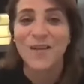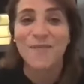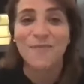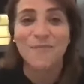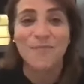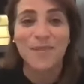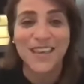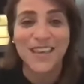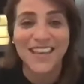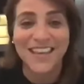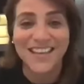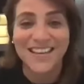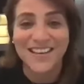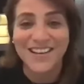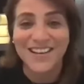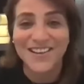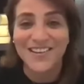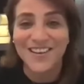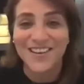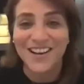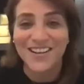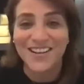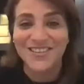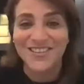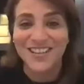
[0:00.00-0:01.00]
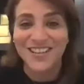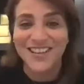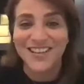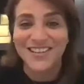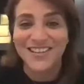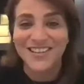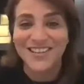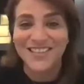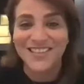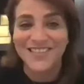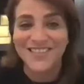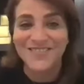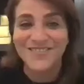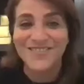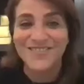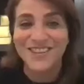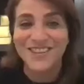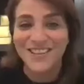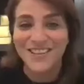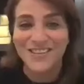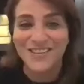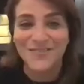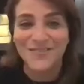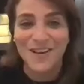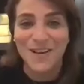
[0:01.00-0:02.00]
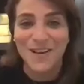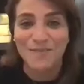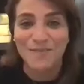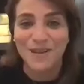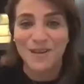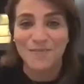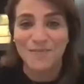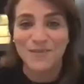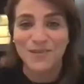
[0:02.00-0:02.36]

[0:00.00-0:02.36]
Pete, congratulations. You just wrapped up